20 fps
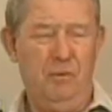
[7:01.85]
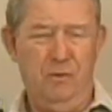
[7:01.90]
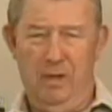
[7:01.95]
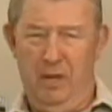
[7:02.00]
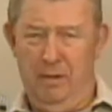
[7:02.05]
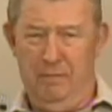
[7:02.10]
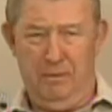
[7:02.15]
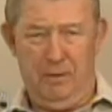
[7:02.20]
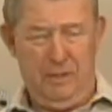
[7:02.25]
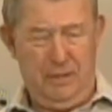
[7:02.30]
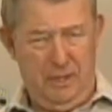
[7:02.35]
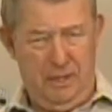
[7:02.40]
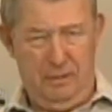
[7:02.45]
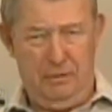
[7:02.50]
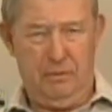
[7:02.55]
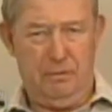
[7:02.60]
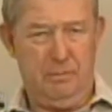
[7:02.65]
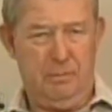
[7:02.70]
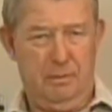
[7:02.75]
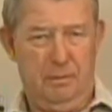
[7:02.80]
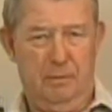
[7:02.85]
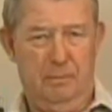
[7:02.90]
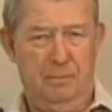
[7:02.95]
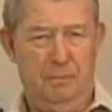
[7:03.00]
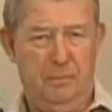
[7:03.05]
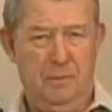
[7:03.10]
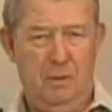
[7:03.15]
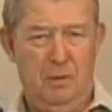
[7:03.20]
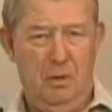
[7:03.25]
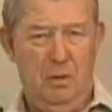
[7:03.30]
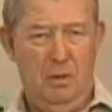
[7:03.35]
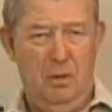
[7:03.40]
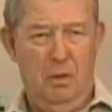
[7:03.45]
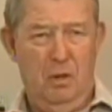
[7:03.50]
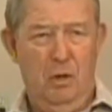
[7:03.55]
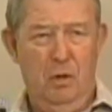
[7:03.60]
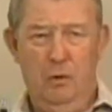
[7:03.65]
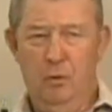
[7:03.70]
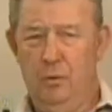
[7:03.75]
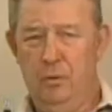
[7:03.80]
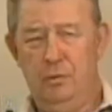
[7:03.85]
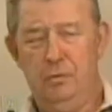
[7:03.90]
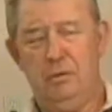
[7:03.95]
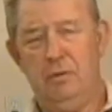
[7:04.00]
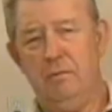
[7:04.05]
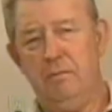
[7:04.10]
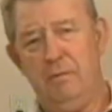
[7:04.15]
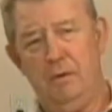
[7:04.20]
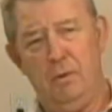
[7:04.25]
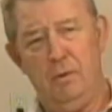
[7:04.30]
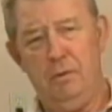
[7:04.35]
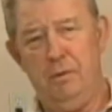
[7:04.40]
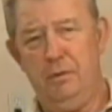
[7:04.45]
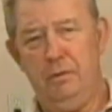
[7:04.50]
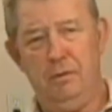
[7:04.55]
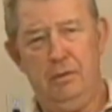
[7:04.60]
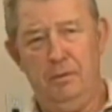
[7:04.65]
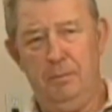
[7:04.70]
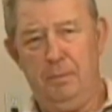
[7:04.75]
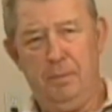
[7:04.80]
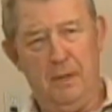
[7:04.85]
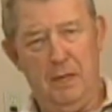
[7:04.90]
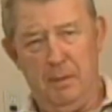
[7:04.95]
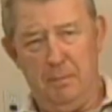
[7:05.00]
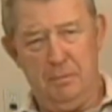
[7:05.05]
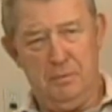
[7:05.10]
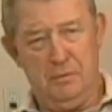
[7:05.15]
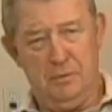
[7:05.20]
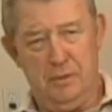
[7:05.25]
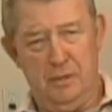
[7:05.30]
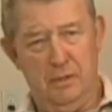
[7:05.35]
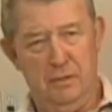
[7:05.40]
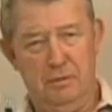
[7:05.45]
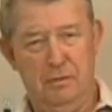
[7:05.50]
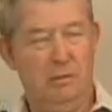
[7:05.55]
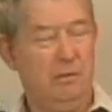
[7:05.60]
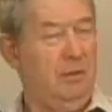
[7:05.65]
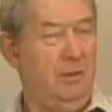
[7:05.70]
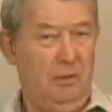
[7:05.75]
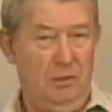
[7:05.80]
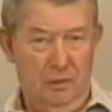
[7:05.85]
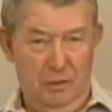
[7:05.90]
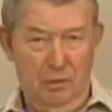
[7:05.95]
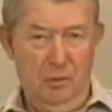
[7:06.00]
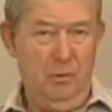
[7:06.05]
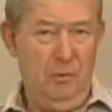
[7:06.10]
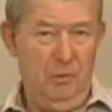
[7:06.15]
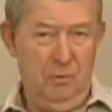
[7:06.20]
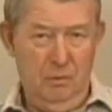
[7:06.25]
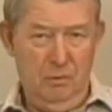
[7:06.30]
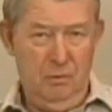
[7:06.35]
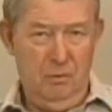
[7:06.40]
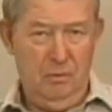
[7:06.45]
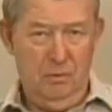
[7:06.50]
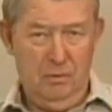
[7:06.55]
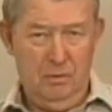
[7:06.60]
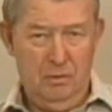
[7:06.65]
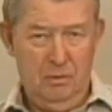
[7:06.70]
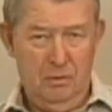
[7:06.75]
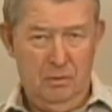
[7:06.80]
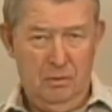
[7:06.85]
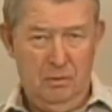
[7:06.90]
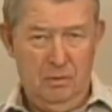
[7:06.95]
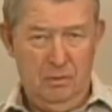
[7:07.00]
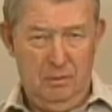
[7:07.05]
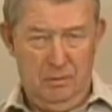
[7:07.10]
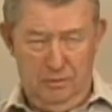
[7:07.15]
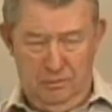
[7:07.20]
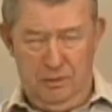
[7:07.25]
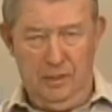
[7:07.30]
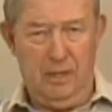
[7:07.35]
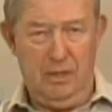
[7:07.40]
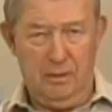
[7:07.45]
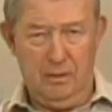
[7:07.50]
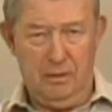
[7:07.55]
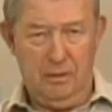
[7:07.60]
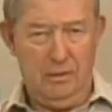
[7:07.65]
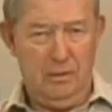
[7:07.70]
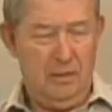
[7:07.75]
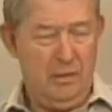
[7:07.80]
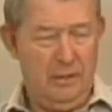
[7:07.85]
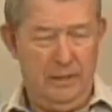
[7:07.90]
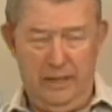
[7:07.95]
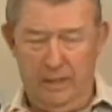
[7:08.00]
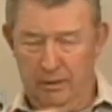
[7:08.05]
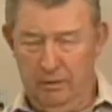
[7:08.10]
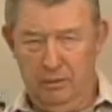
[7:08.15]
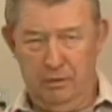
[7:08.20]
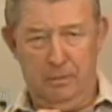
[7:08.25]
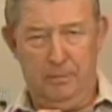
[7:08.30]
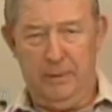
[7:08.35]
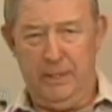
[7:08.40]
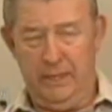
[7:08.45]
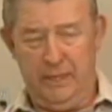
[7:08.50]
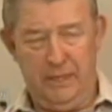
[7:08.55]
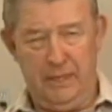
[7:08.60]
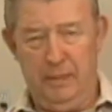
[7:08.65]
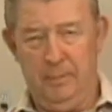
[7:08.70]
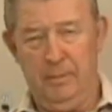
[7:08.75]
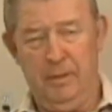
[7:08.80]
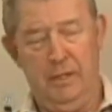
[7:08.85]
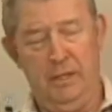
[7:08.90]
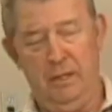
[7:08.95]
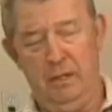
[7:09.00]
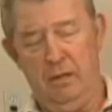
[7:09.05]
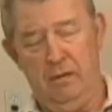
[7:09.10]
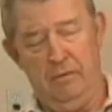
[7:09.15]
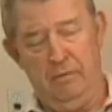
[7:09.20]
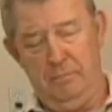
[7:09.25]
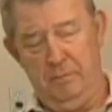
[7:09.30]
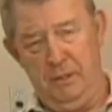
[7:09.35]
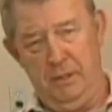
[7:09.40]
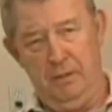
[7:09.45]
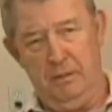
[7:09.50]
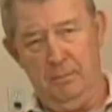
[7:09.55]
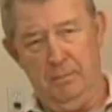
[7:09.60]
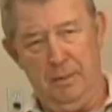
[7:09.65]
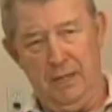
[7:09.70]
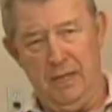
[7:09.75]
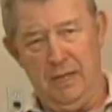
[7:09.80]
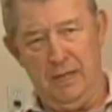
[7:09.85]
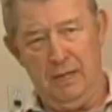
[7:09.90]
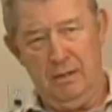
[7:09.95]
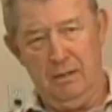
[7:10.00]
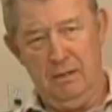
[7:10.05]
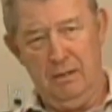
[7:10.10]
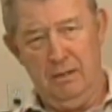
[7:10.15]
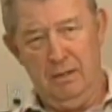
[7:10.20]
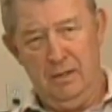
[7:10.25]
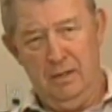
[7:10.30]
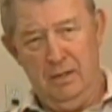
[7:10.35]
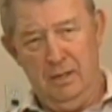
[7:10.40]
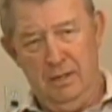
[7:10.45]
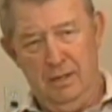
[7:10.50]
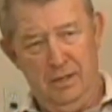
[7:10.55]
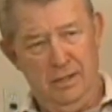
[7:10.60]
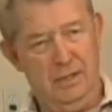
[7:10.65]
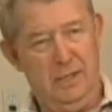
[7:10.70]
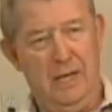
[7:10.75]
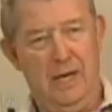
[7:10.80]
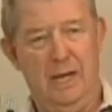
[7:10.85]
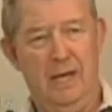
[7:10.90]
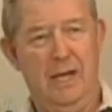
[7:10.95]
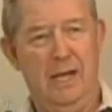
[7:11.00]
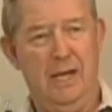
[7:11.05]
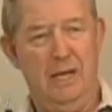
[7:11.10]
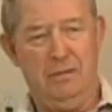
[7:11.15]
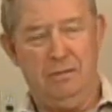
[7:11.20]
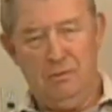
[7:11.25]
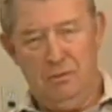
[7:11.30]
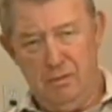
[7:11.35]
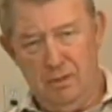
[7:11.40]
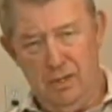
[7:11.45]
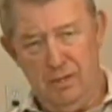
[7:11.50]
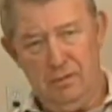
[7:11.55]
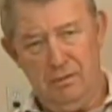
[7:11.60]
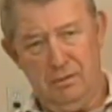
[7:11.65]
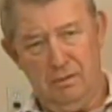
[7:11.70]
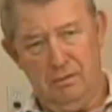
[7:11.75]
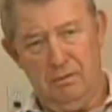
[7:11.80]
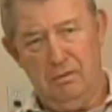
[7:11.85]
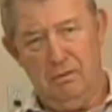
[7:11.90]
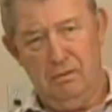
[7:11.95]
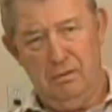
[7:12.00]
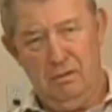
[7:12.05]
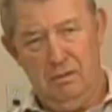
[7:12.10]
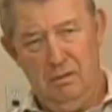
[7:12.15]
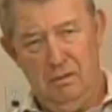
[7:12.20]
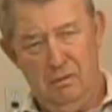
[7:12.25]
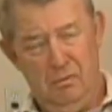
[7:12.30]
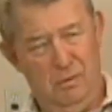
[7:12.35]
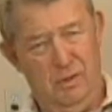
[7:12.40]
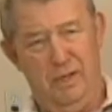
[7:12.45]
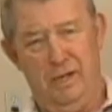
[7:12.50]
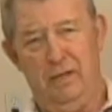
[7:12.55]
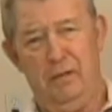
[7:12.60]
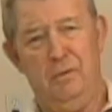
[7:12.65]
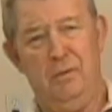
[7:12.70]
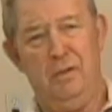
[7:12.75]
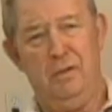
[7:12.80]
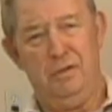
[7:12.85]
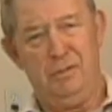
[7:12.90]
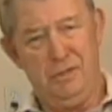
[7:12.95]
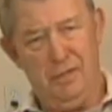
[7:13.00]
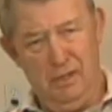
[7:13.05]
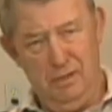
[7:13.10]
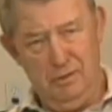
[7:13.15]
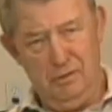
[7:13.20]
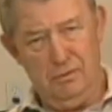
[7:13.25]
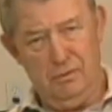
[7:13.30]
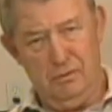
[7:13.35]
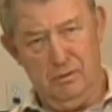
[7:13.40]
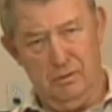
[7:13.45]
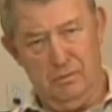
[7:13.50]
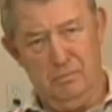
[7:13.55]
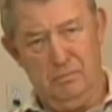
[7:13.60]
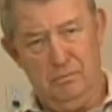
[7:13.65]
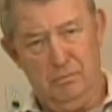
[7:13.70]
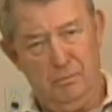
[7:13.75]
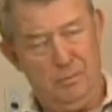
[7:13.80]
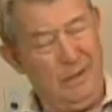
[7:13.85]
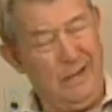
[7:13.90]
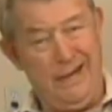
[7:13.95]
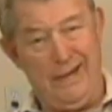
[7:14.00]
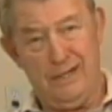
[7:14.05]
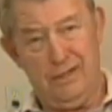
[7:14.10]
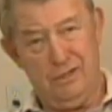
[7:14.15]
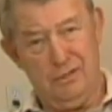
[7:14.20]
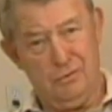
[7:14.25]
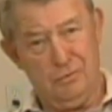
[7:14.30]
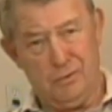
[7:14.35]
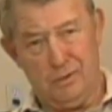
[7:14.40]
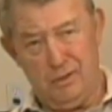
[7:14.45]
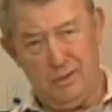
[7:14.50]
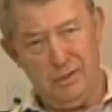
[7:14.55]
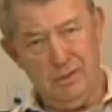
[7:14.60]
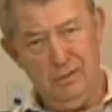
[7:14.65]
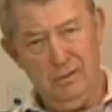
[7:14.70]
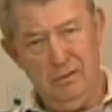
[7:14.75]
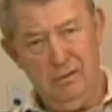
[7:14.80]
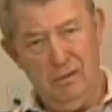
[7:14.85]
have a customer who's devoted to the proposition that you, the seller, are not going to make any money off me, the buyer, you got to ask a question. Why do you want to sell to them? Practice working?